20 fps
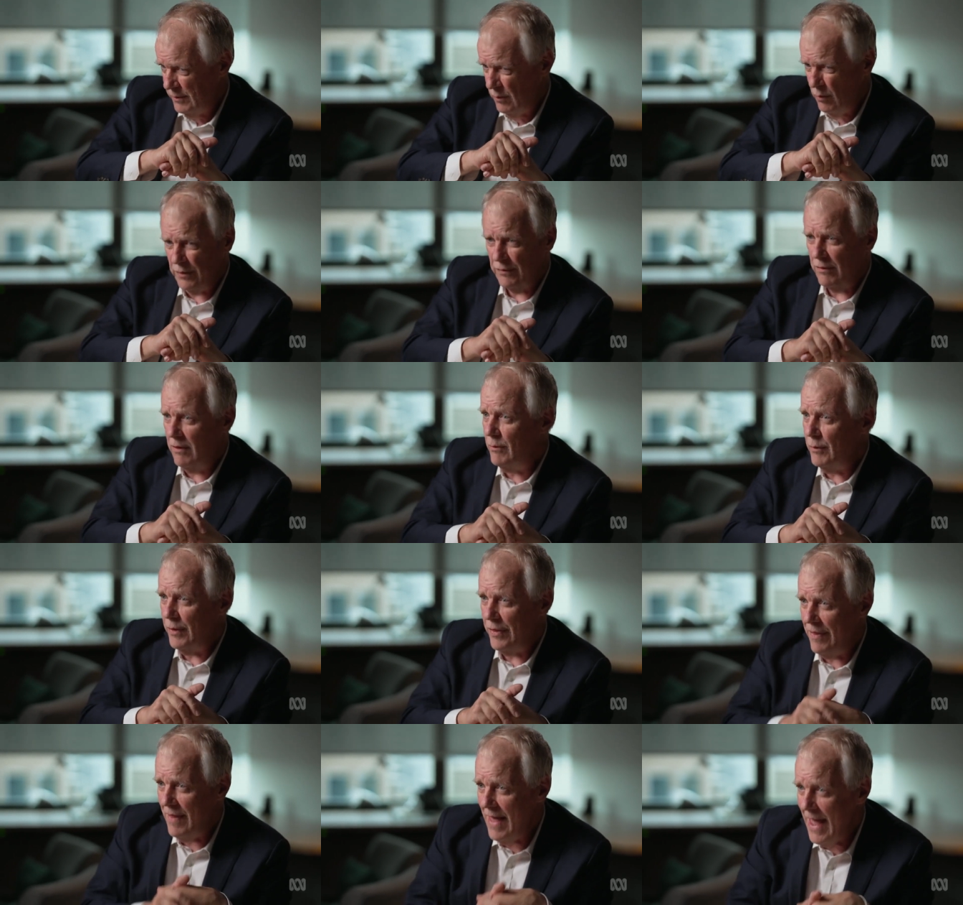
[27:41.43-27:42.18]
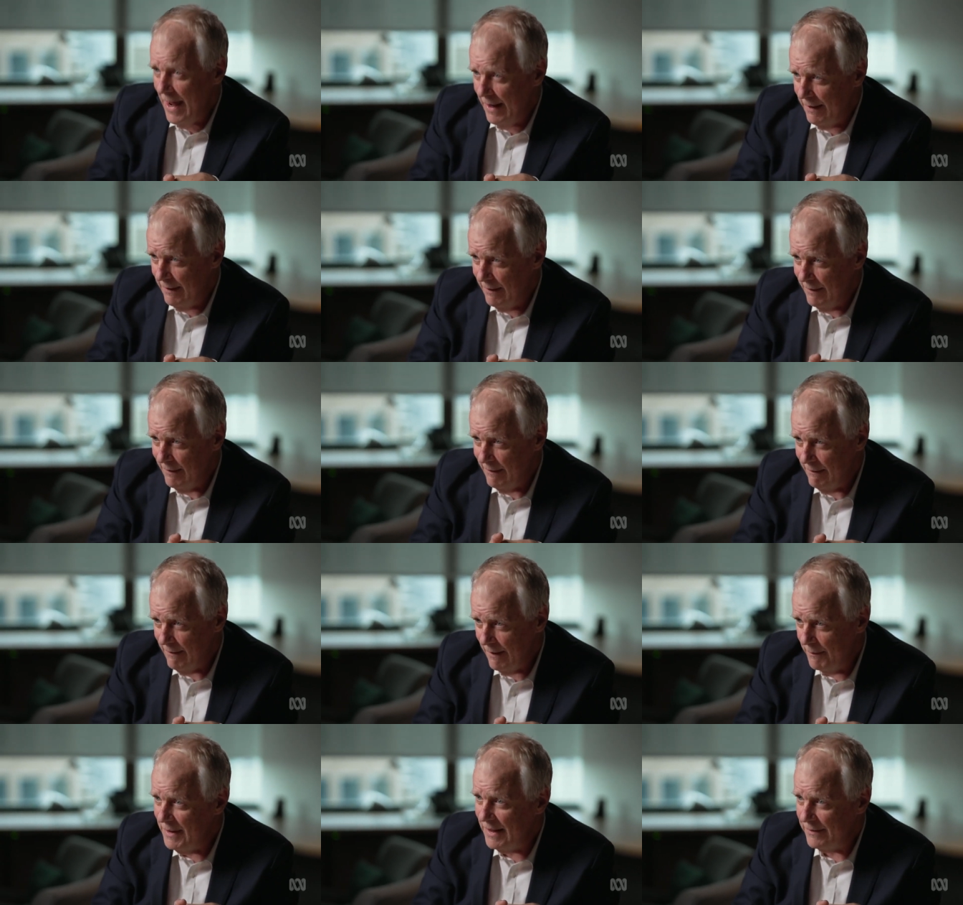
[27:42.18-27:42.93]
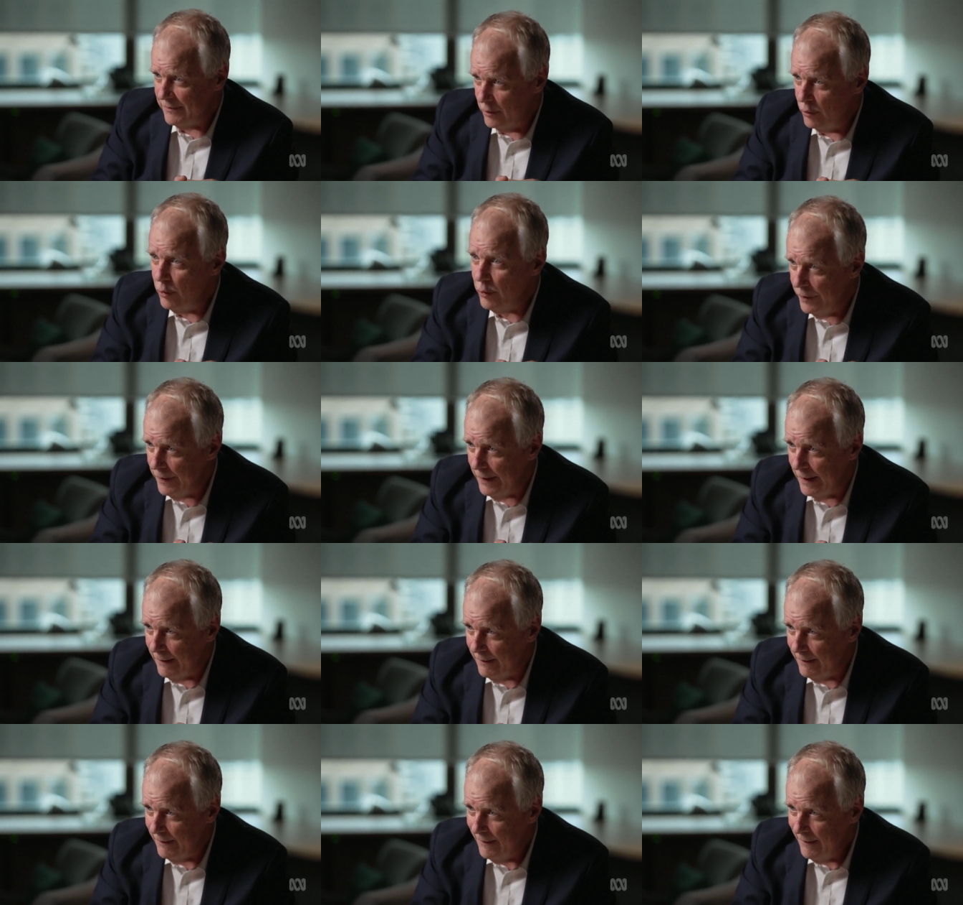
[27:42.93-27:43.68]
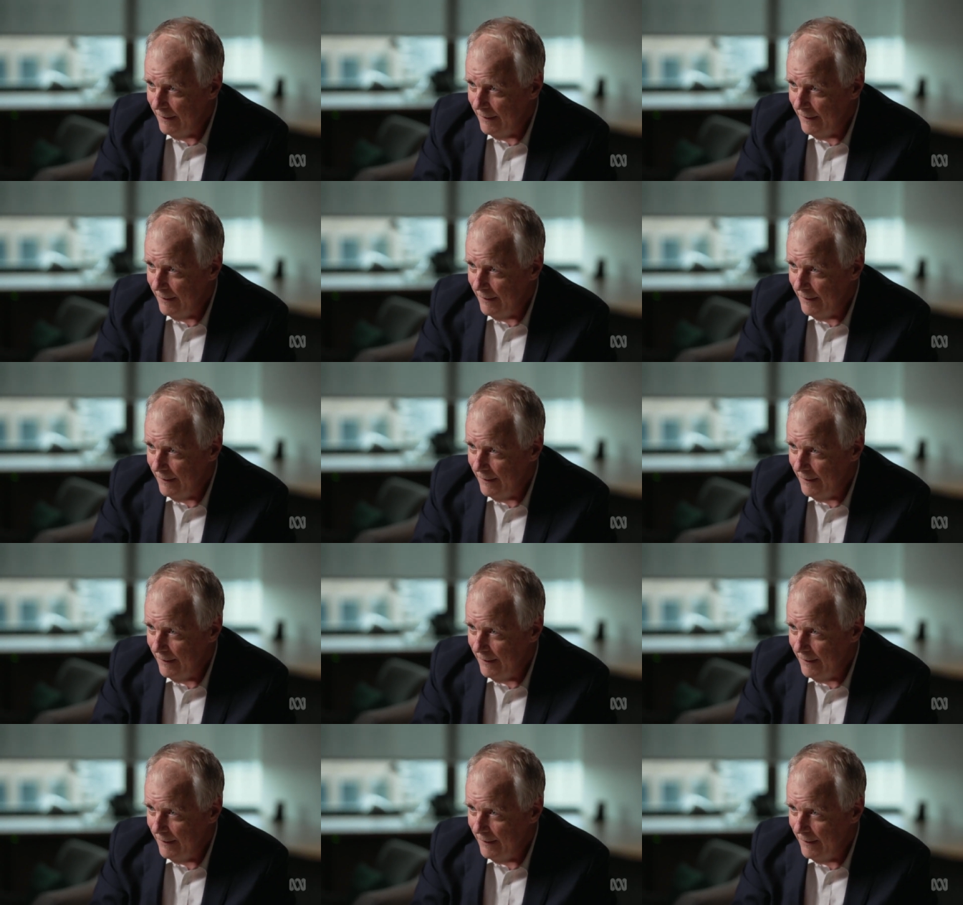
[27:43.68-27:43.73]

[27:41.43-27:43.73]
What's wrong with that? I mean, that's a good thing.